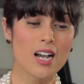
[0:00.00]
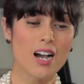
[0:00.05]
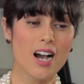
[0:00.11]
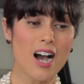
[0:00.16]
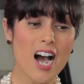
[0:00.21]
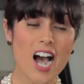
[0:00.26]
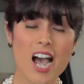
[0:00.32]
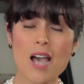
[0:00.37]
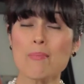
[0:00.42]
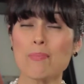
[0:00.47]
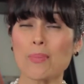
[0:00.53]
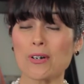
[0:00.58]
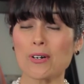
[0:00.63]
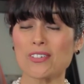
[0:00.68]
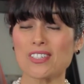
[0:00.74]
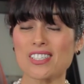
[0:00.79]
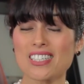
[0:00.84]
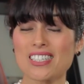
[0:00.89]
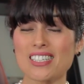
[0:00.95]
I'm
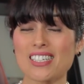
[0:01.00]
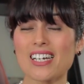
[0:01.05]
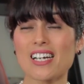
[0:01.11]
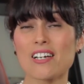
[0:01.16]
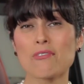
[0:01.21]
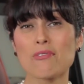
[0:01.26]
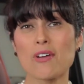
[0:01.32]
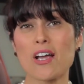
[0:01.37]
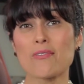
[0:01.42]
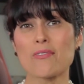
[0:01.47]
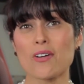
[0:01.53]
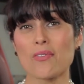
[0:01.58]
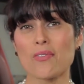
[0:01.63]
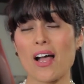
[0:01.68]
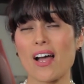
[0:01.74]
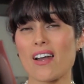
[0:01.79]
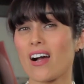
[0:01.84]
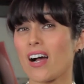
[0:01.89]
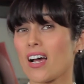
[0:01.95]
personally in favor of
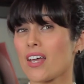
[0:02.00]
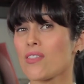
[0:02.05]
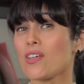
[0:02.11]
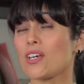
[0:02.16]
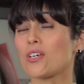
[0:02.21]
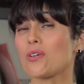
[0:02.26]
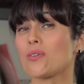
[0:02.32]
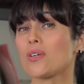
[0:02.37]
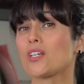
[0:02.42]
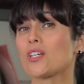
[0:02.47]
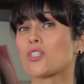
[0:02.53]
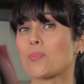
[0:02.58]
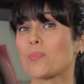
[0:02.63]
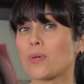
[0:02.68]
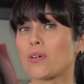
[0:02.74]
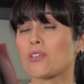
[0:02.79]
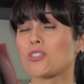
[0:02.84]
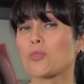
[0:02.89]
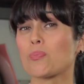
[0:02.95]
that. I think you need to
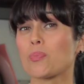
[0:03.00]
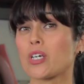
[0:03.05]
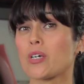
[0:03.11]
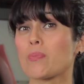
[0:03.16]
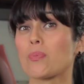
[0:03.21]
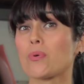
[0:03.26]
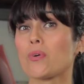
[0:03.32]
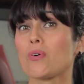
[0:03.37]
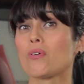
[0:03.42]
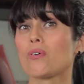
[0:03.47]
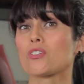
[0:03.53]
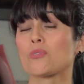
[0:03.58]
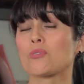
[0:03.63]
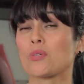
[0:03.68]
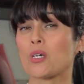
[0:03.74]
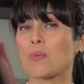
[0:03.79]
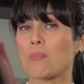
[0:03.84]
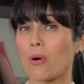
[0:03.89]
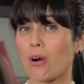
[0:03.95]
push people to
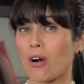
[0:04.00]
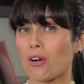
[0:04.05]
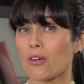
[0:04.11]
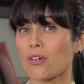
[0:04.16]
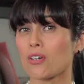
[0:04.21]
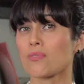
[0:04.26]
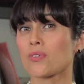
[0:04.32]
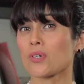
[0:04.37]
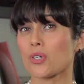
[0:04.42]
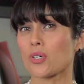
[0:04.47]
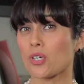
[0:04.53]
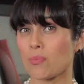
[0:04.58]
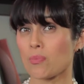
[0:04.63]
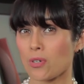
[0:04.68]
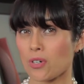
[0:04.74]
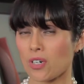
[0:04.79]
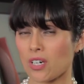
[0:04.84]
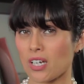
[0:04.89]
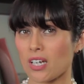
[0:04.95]
be a part of your
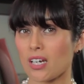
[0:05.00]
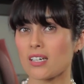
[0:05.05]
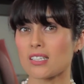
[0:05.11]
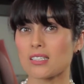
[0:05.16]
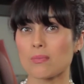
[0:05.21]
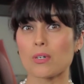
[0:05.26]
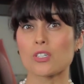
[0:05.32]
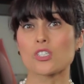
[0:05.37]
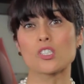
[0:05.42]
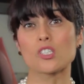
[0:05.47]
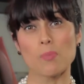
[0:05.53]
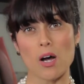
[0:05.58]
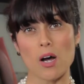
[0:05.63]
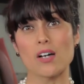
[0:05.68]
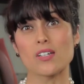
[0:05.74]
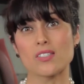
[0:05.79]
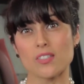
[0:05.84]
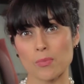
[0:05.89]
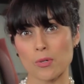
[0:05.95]
community as much as
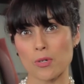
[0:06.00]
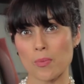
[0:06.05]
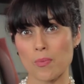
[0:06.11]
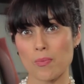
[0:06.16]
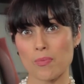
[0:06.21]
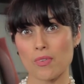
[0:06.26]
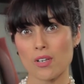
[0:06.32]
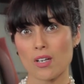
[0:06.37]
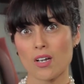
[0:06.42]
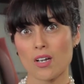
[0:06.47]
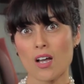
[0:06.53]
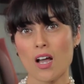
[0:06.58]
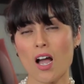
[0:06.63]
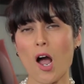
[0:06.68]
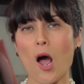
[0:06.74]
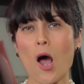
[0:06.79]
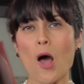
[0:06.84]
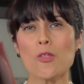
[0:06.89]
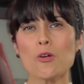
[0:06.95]
possible.
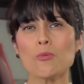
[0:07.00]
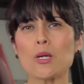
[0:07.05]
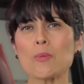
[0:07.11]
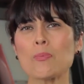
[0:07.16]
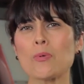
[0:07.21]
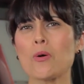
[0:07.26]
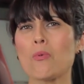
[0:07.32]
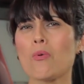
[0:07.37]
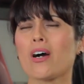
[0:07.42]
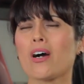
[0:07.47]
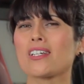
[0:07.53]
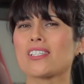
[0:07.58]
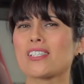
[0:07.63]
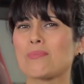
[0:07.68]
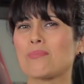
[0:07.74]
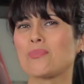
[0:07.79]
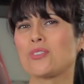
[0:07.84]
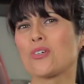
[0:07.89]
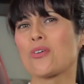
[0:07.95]
Other people want
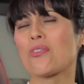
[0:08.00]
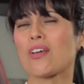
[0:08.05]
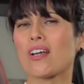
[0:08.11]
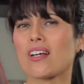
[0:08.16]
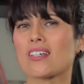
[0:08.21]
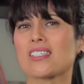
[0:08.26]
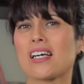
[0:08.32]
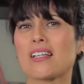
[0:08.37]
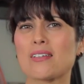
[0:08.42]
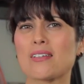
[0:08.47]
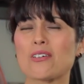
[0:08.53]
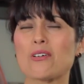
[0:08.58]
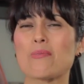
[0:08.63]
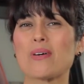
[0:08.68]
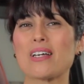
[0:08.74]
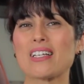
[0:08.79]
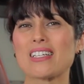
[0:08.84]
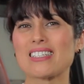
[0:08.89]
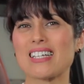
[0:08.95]
to do things a little bit